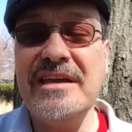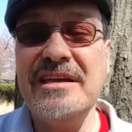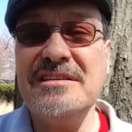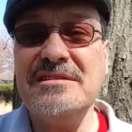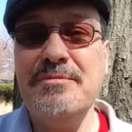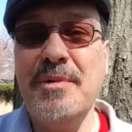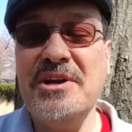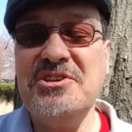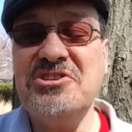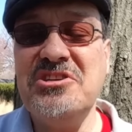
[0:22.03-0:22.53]

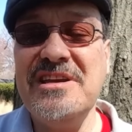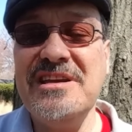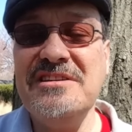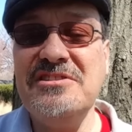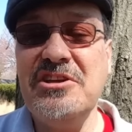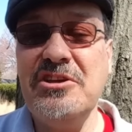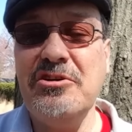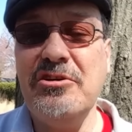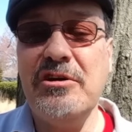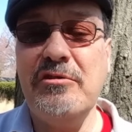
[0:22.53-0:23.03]
it's much
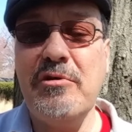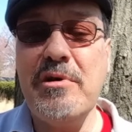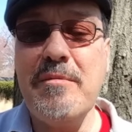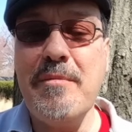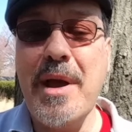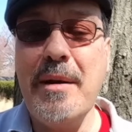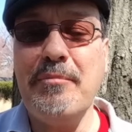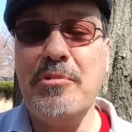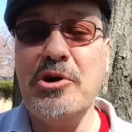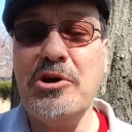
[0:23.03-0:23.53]
easier to
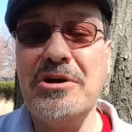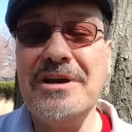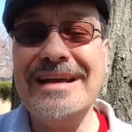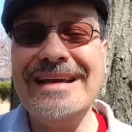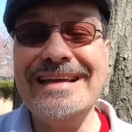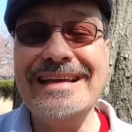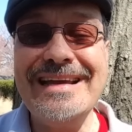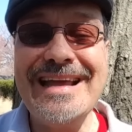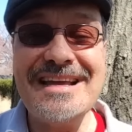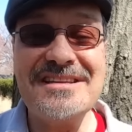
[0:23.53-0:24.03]
remember
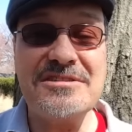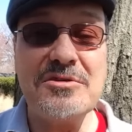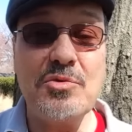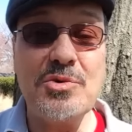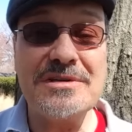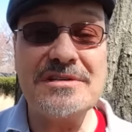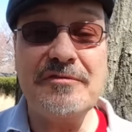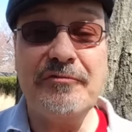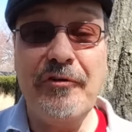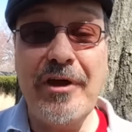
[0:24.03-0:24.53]
Guess
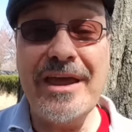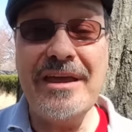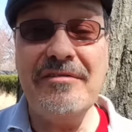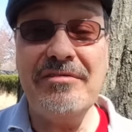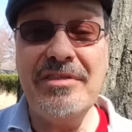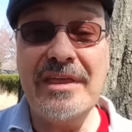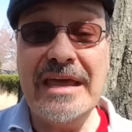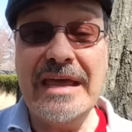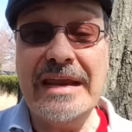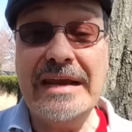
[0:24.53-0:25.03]
It Was
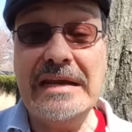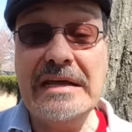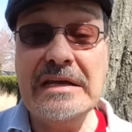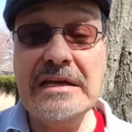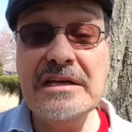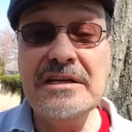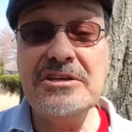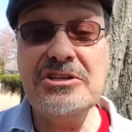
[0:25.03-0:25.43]
Fate than